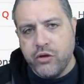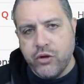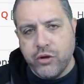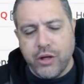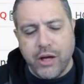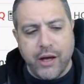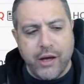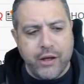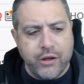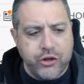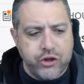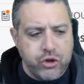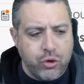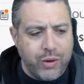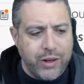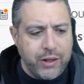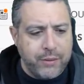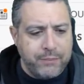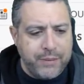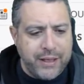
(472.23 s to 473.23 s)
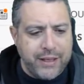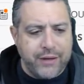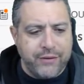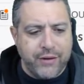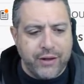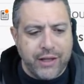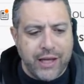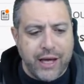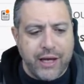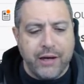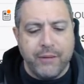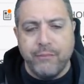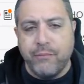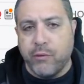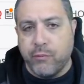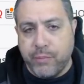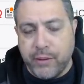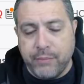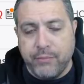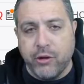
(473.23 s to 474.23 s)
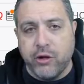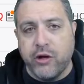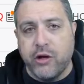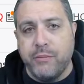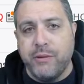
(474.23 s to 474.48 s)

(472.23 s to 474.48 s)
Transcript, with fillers: Uh, Joel Embiid in the lineup, where people are going